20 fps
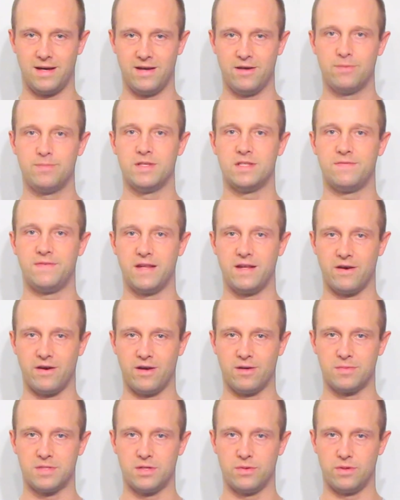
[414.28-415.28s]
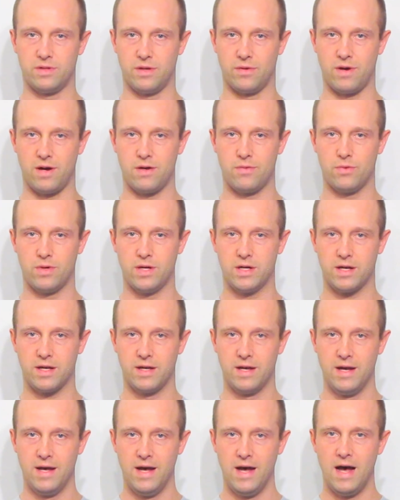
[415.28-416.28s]
I hope this video helps you with your artwork,
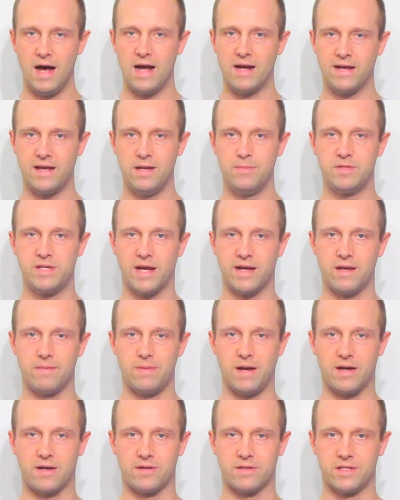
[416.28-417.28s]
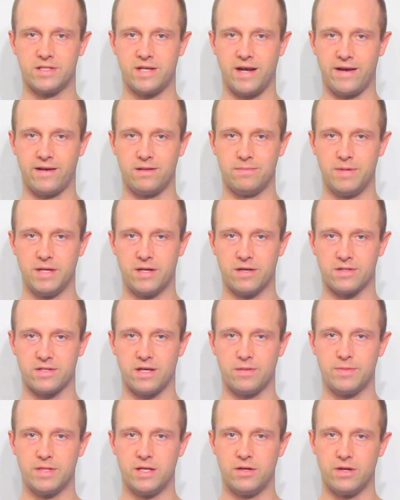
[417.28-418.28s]
and keep checking back on the channel because
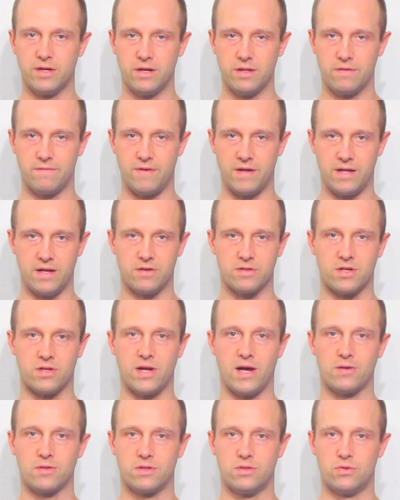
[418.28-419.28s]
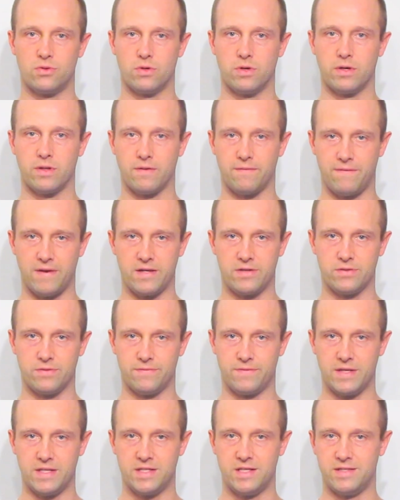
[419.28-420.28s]
I'll be doing other videos on how to draw other facial
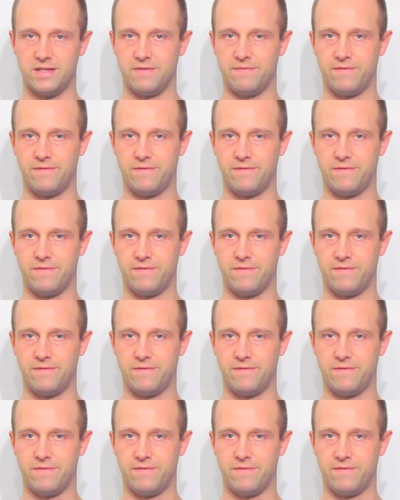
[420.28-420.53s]
features in